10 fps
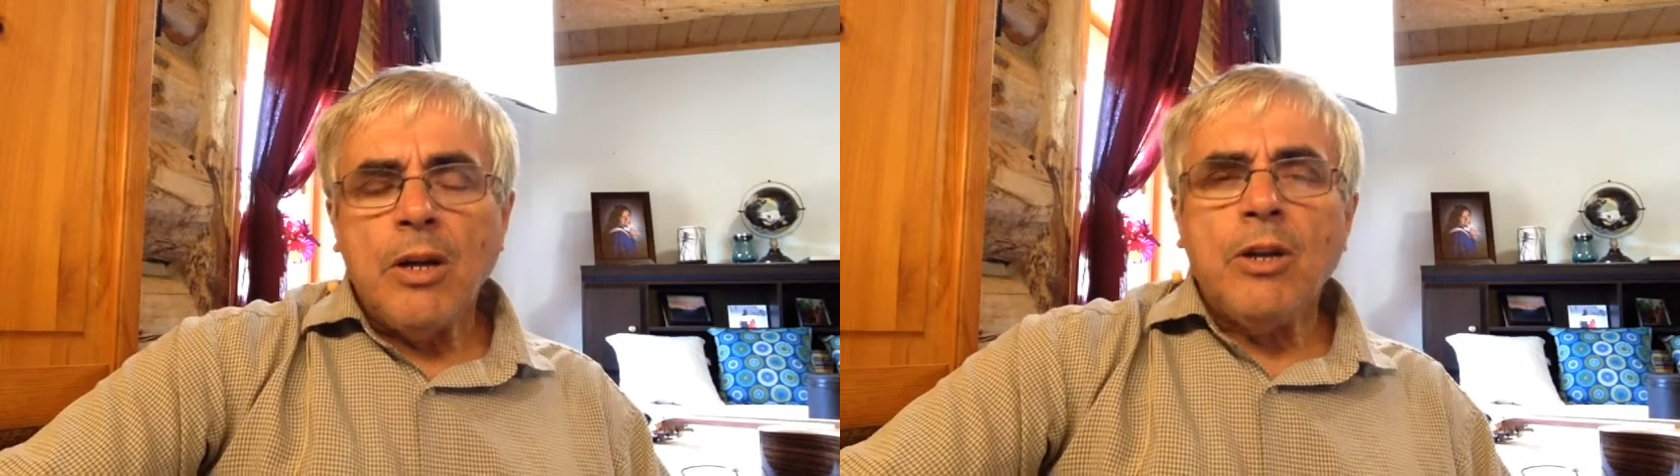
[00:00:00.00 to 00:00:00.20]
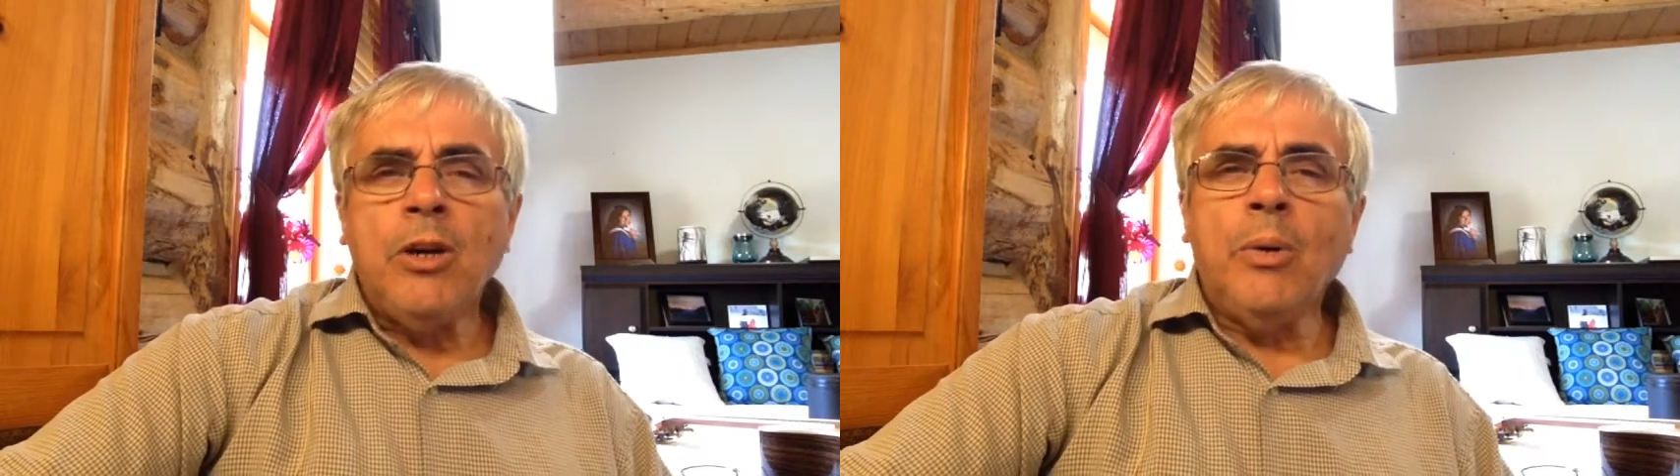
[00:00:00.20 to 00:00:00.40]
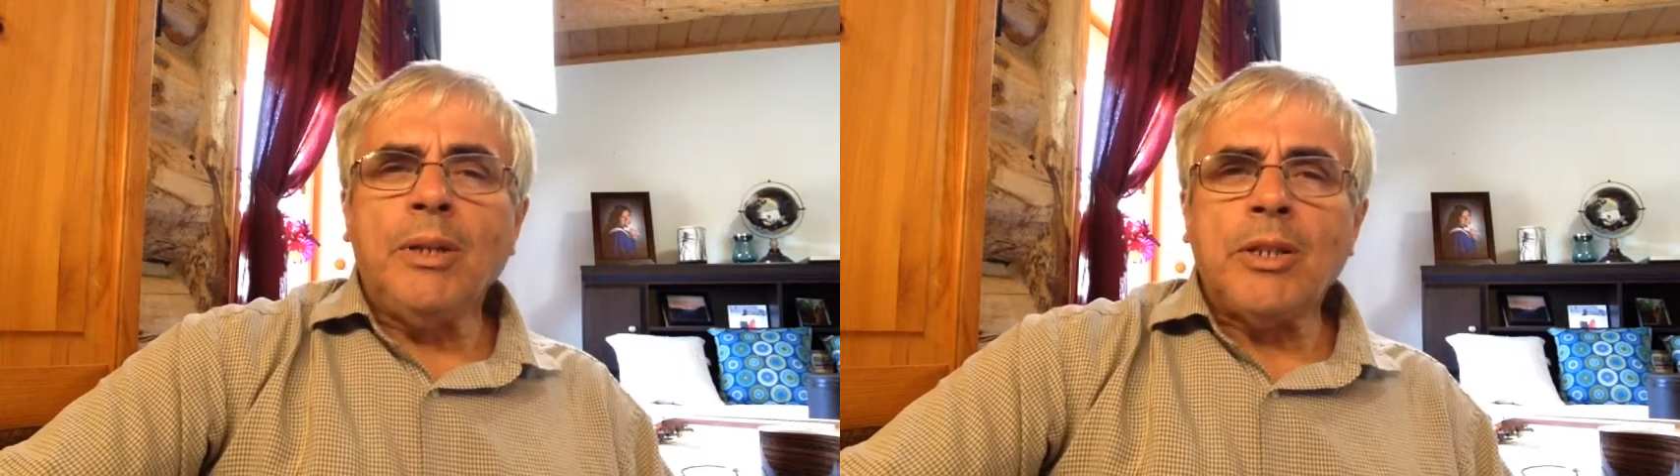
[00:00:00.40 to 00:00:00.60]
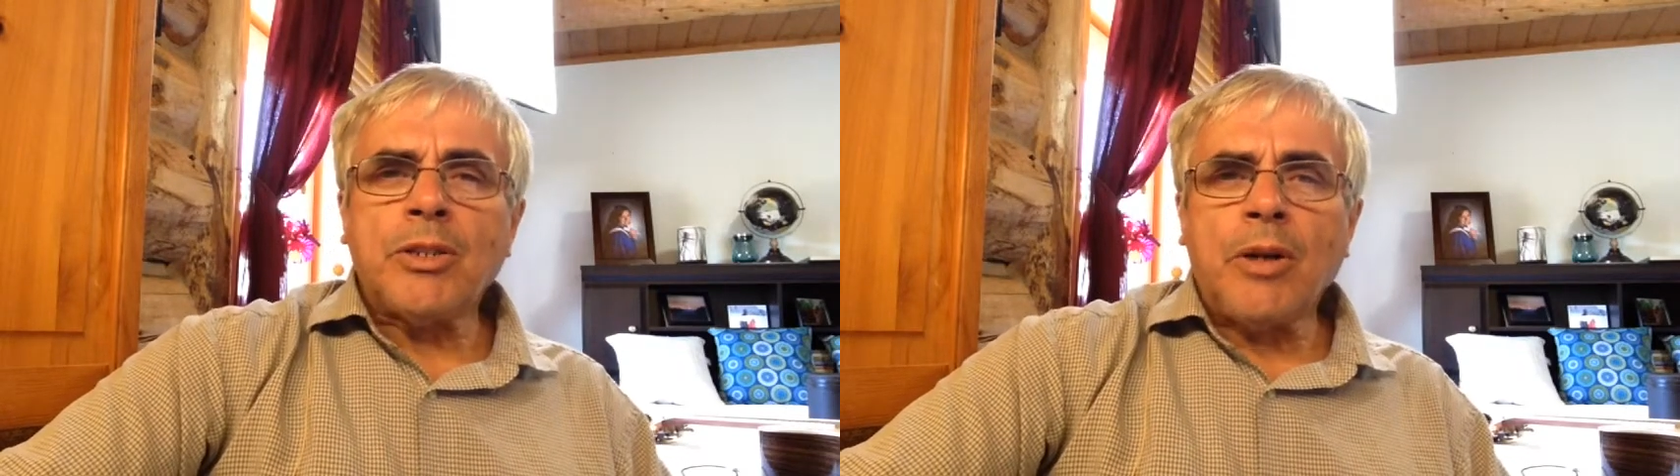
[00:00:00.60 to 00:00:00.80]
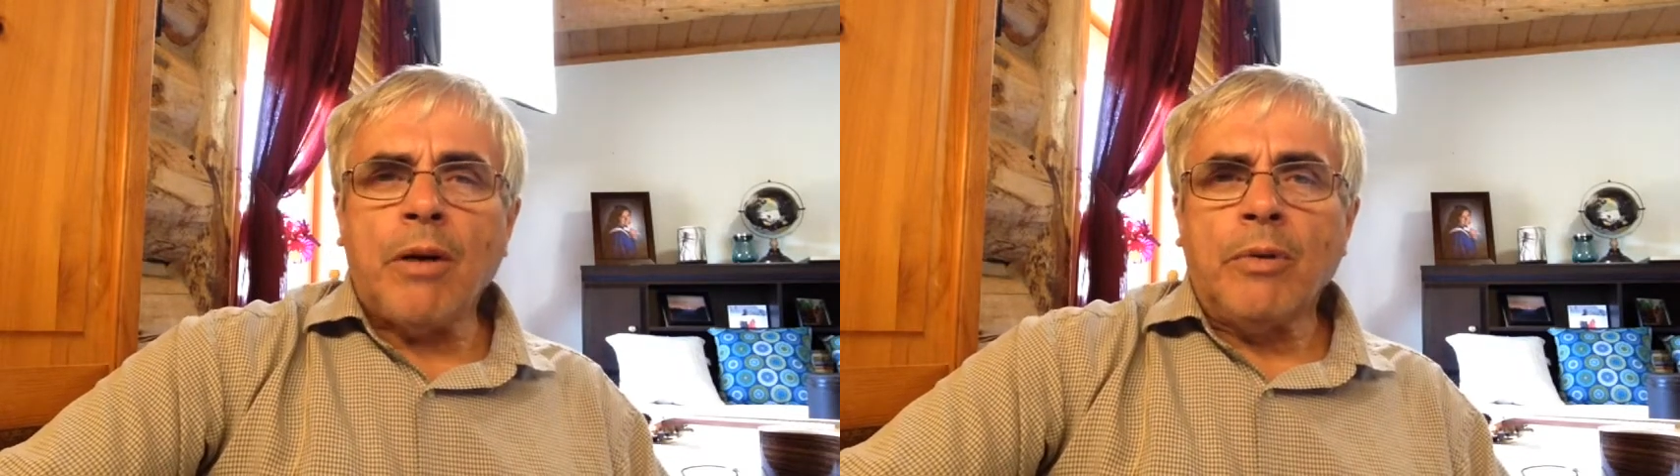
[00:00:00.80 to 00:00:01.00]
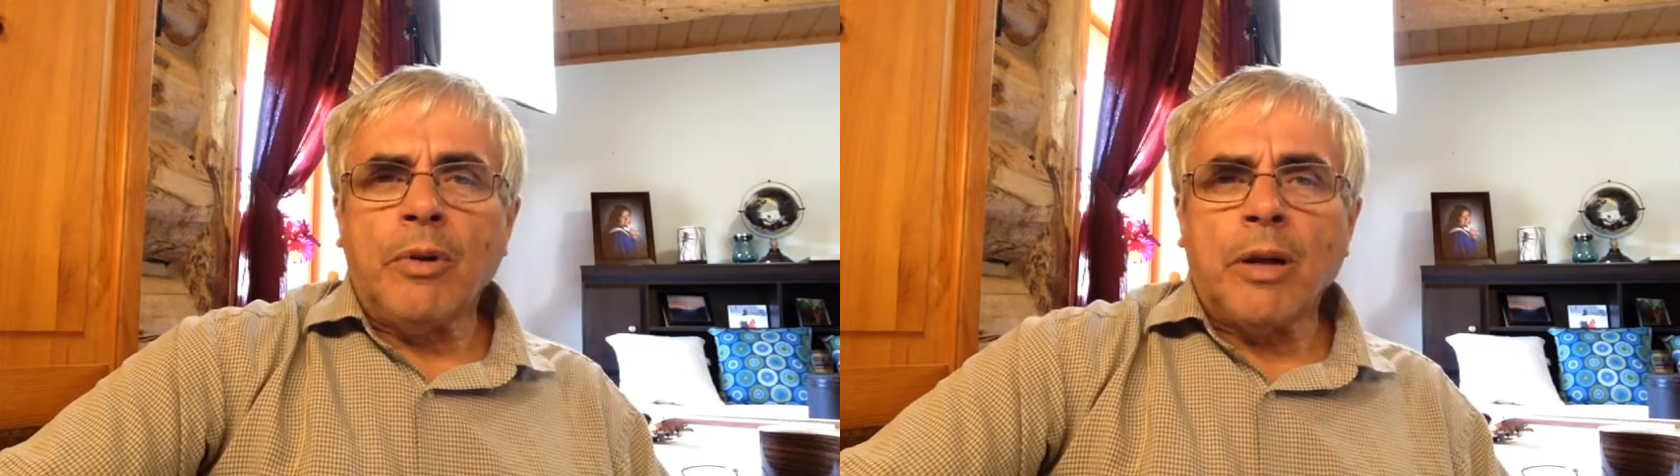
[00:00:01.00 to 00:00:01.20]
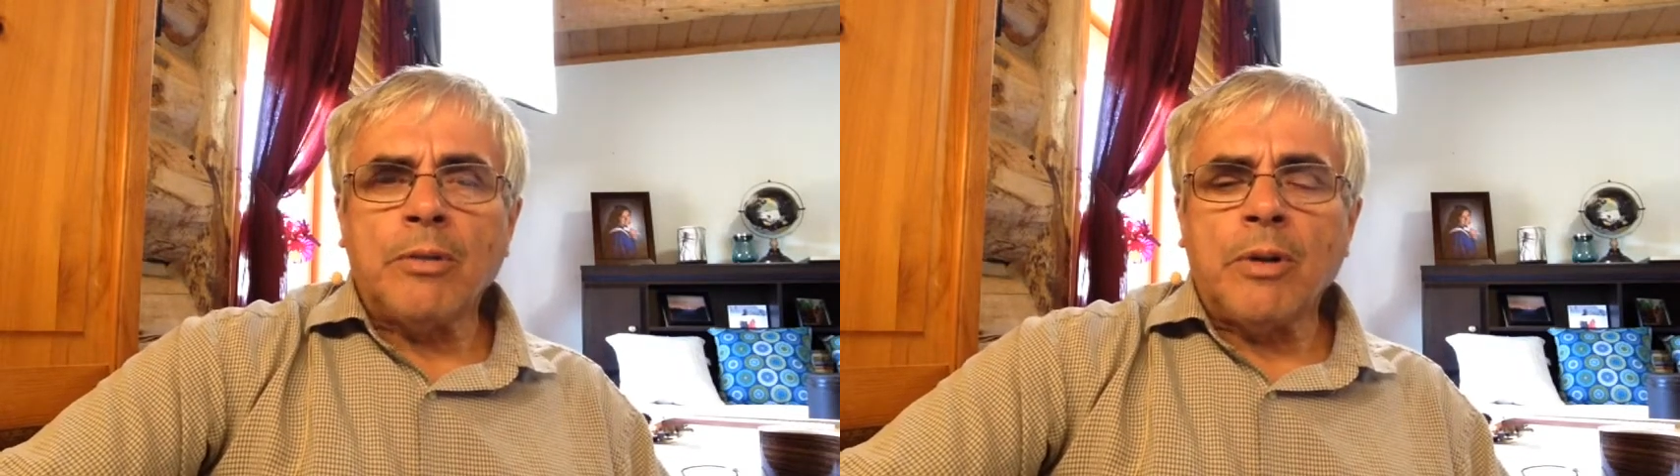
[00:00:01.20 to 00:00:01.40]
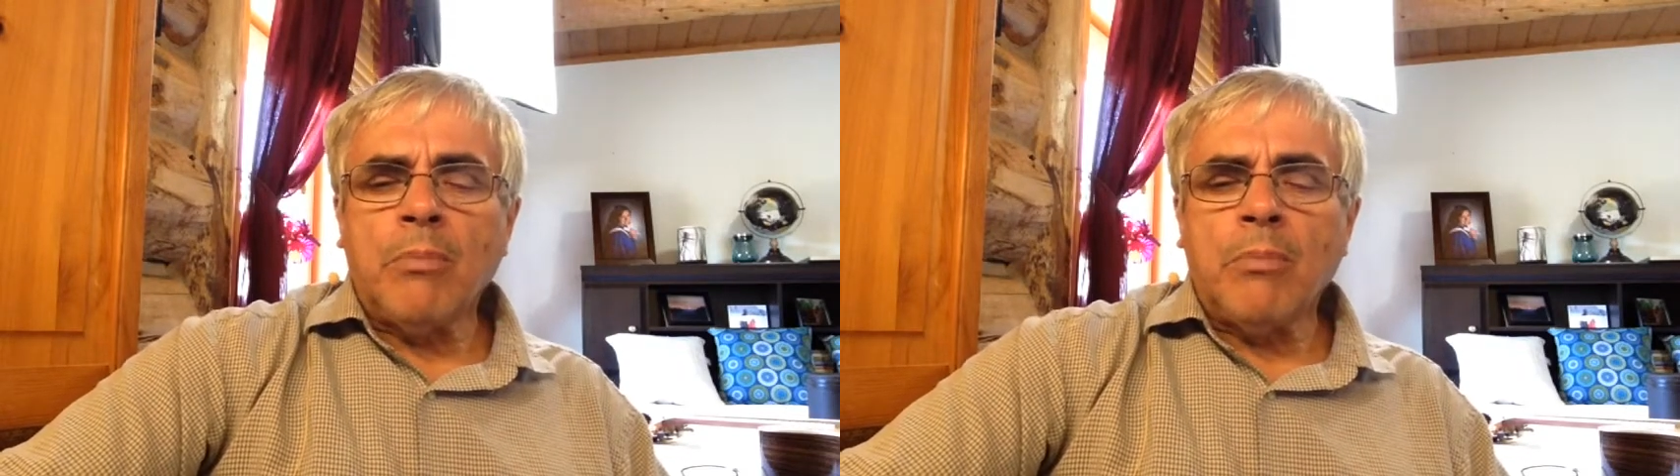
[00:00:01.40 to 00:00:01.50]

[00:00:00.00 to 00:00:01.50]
You will discover that the